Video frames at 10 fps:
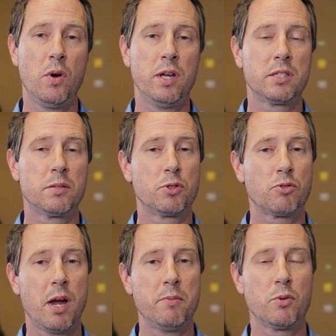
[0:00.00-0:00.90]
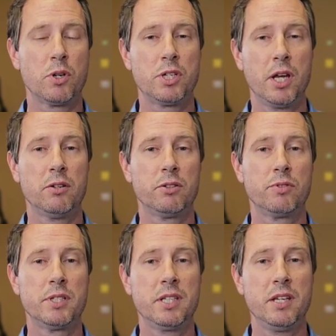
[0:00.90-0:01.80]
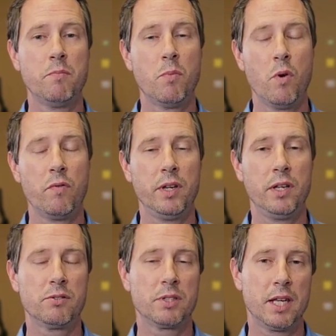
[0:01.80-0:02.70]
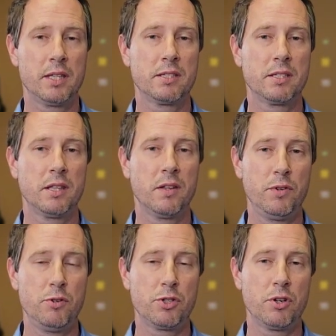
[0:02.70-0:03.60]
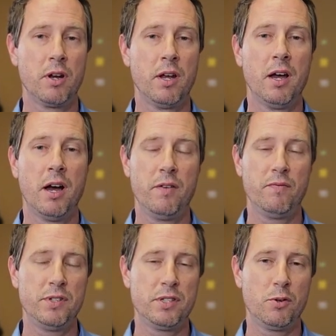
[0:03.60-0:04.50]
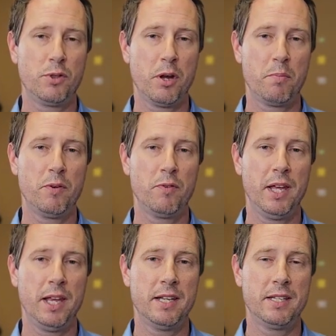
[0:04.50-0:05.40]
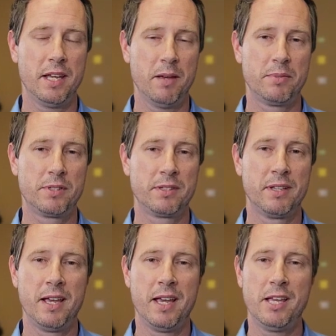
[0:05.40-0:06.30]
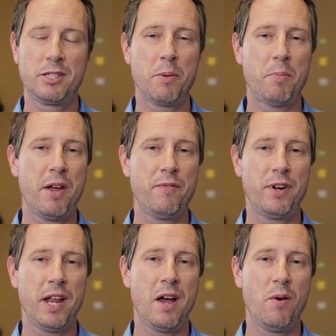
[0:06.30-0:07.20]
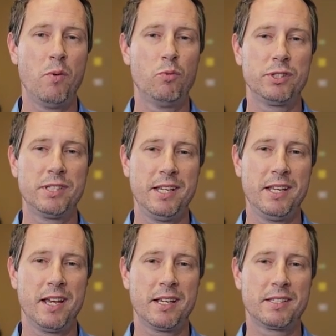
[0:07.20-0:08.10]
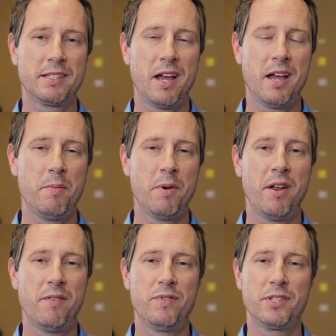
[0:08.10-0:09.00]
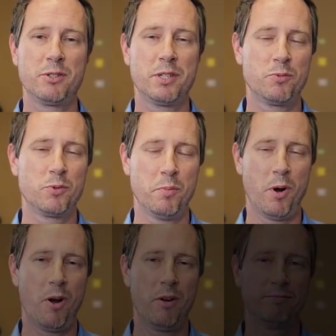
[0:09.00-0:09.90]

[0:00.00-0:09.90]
and subscribe to our channel to receive more videos like this in the future on physiotherapy-related tips. It's goodbye for now, and we'll see you next time on Physio Tips with Marrow.